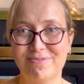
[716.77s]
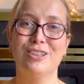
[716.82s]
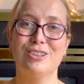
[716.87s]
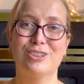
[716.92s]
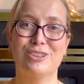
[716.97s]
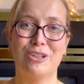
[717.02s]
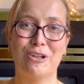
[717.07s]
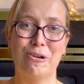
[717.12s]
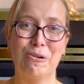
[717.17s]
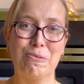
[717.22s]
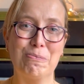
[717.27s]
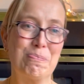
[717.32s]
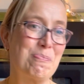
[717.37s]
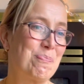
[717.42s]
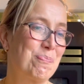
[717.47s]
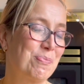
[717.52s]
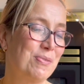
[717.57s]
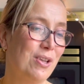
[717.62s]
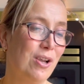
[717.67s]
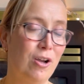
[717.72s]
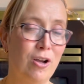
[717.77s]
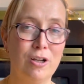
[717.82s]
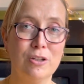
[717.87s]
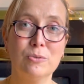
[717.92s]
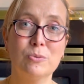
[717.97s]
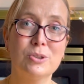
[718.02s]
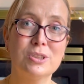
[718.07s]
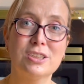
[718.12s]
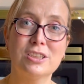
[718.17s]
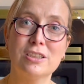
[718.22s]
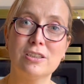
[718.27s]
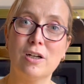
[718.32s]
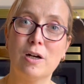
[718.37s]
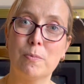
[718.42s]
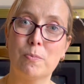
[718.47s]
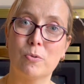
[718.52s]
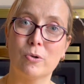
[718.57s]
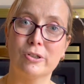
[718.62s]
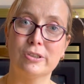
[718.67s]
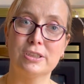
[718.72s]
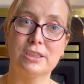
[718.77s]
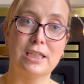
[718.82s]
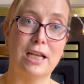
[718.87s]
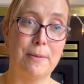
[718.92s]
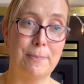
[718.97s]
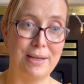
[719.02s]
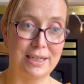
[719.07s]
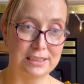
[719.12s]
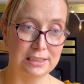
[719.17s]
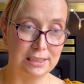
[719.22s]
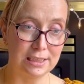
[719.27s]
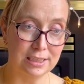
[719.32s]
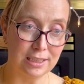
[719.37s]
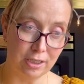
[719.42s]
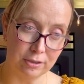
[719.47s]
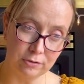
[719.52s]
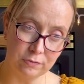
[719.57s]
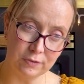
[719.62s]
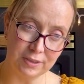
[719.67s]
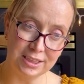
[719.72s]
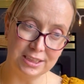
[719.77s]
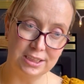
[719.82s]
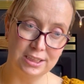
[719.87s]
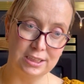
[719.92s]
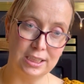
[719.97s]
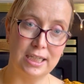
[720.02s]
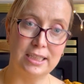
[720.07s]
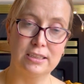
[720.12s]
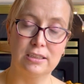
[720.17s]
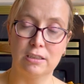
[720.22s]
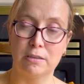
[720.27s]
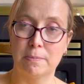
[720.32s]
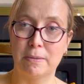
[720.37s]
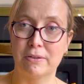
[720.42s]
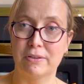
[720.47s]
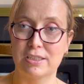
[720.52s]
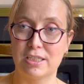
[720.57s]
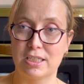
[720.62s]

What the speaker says: So onwards and upwards, I'm actually kind of excited about the